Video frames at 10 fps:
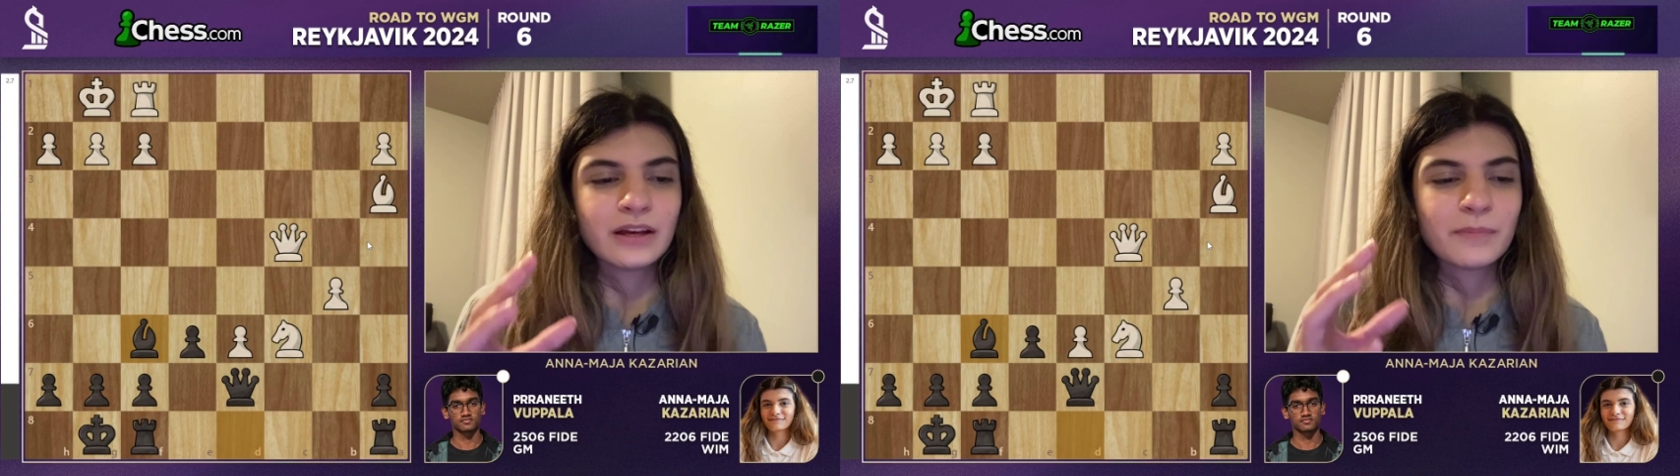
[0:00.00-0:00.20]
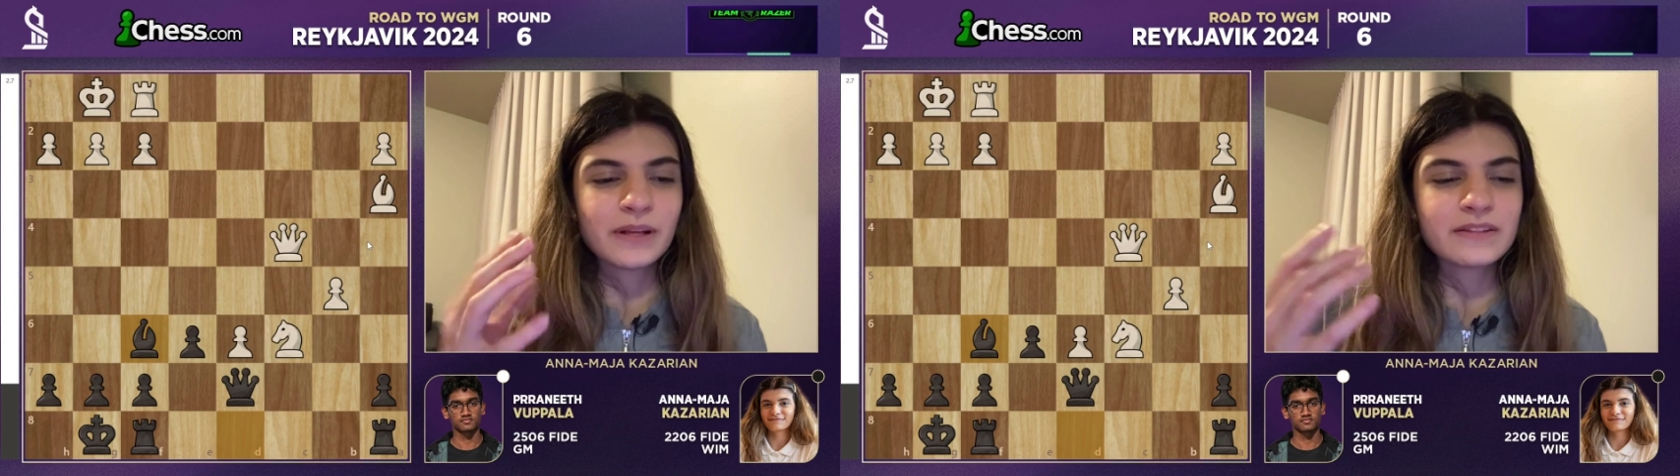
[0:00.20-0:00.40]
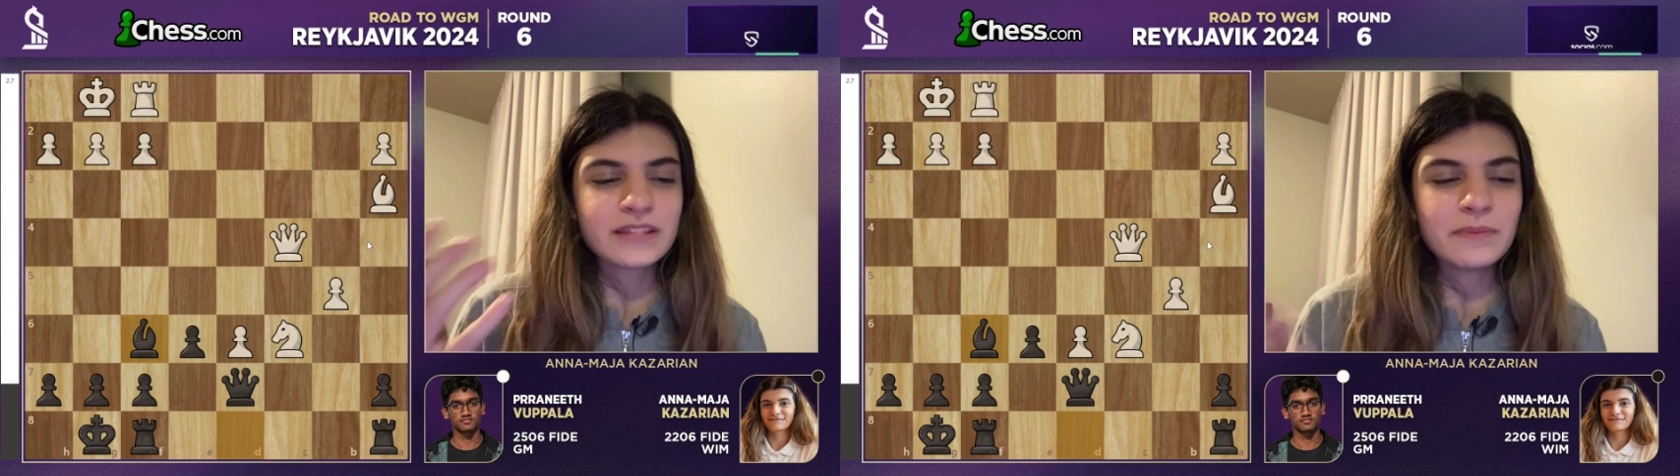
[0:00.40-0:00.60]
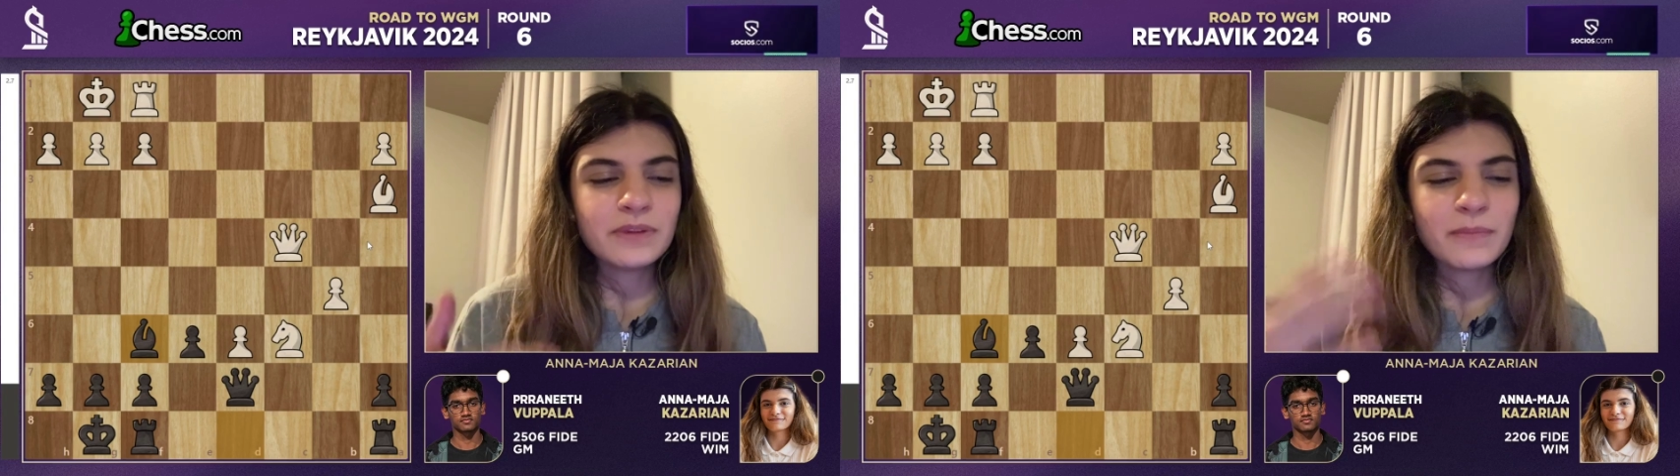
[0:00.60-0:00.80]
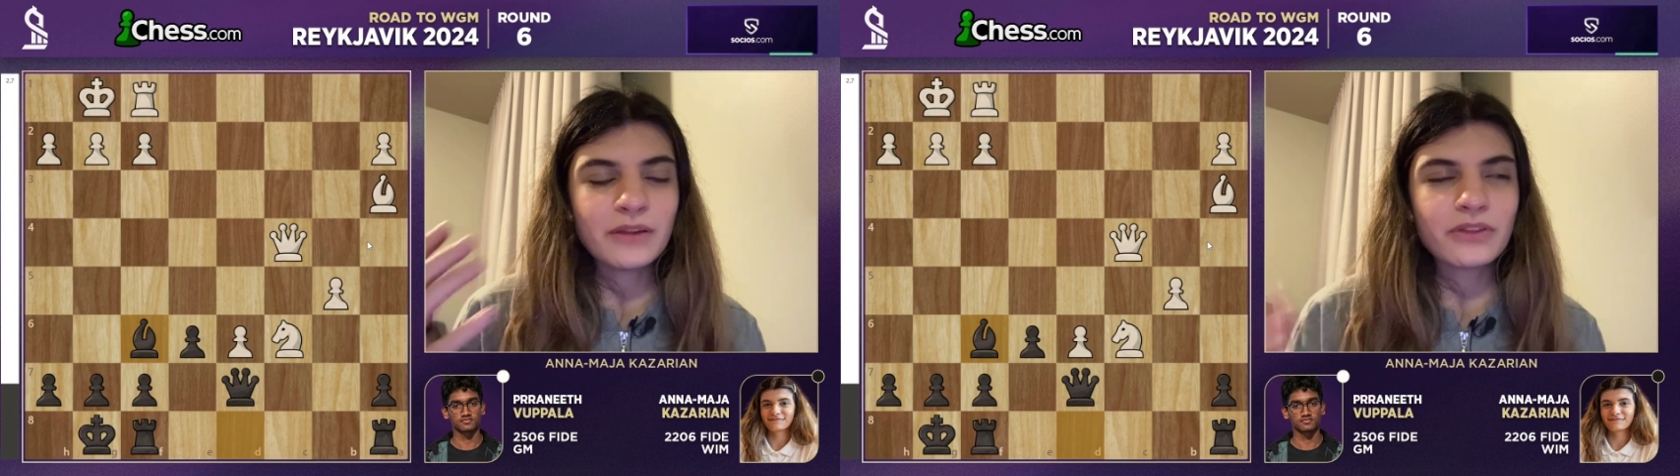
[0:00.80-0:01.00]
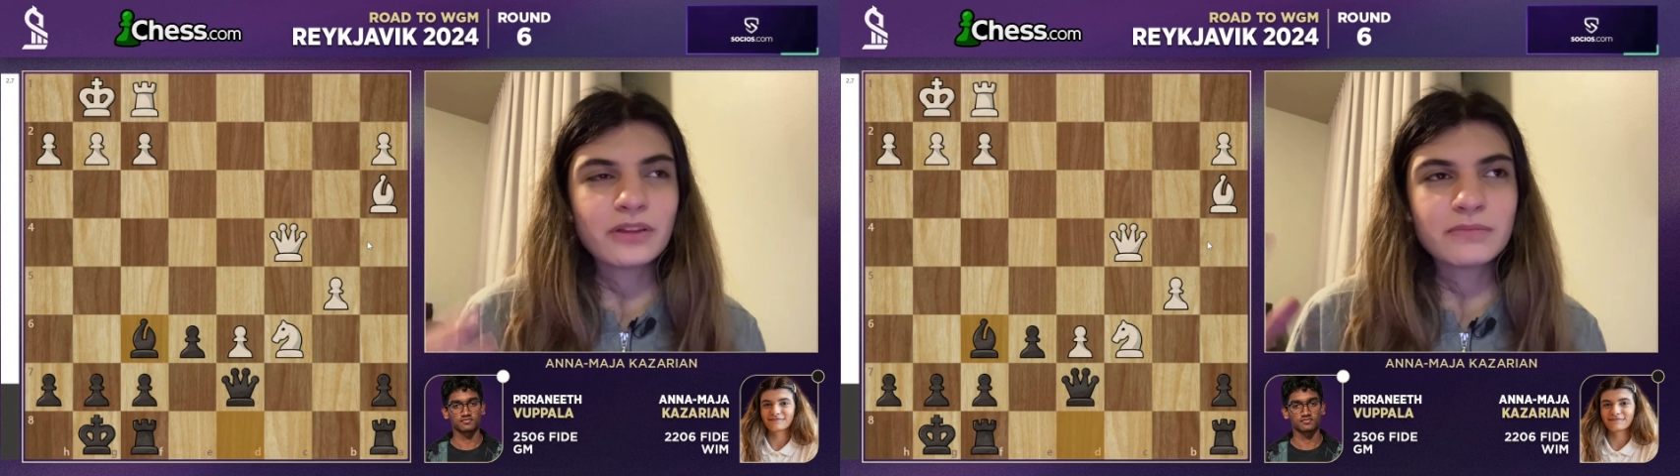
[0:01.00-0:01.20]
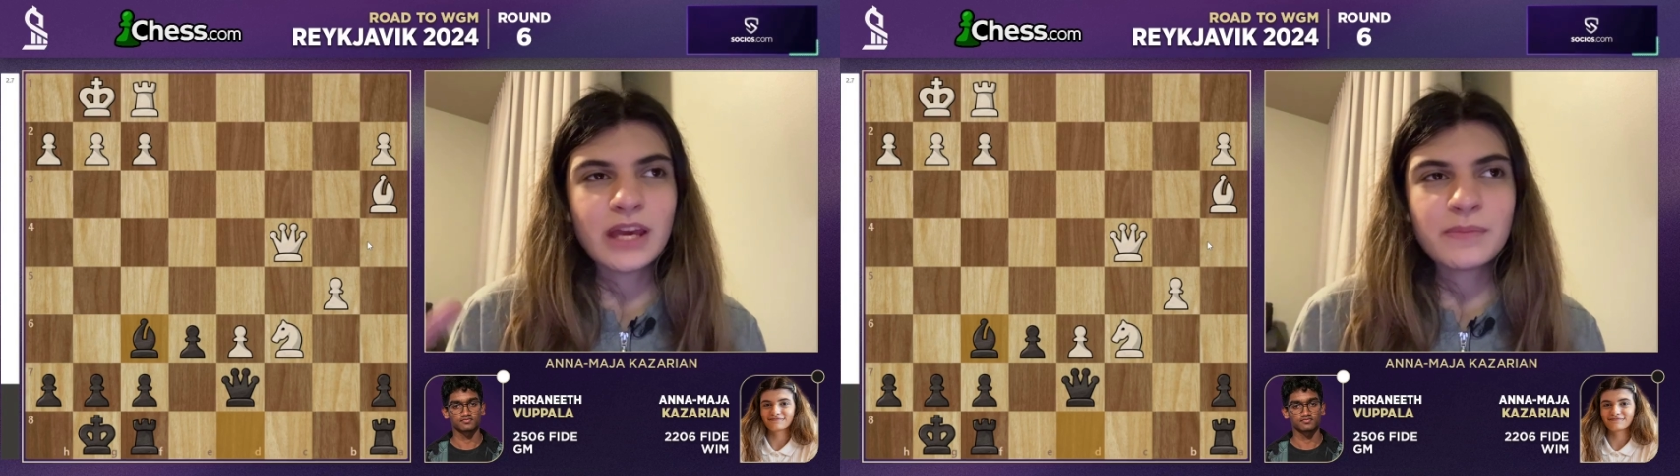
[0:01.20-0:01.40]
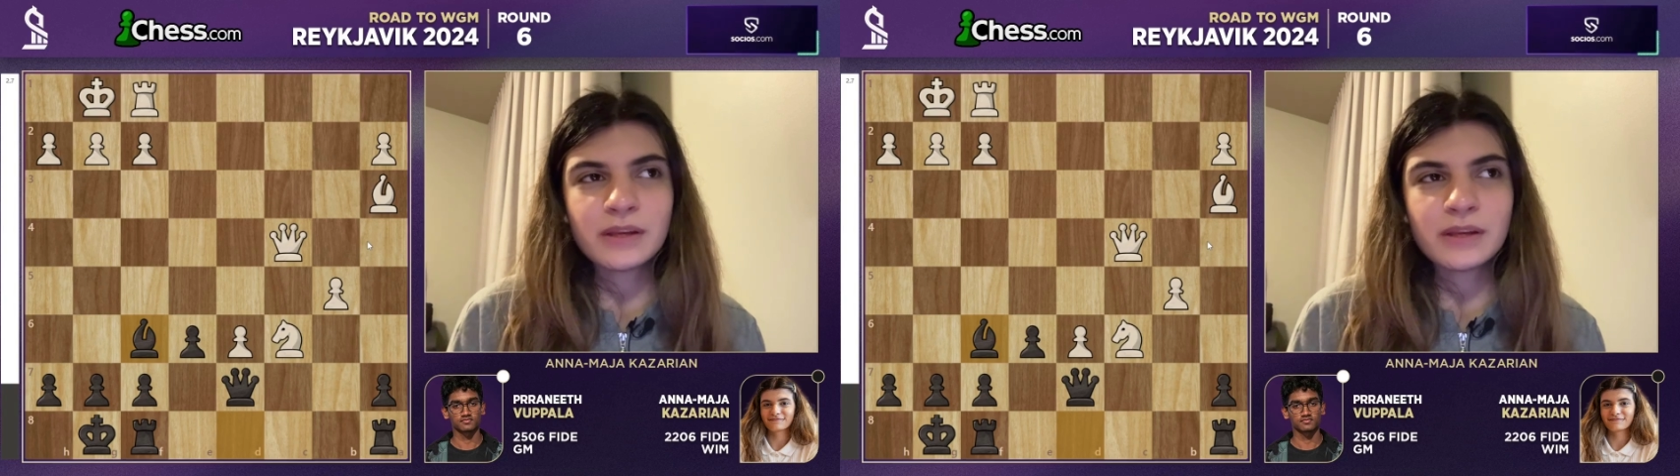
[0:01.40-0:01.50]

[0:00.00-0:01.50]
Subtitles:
But at the same time, I thought maybe,